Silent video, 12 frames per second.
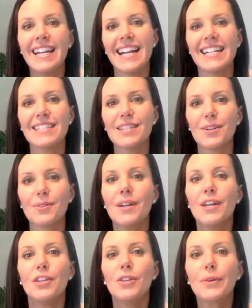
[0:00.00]
And so
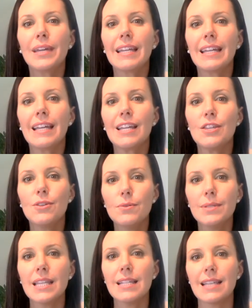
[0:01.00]
you can
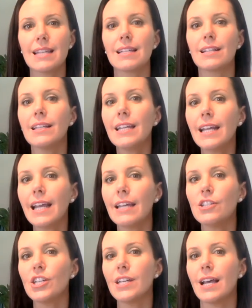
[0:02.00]
use this as a cleaning
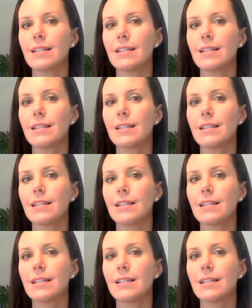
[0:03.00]
agent,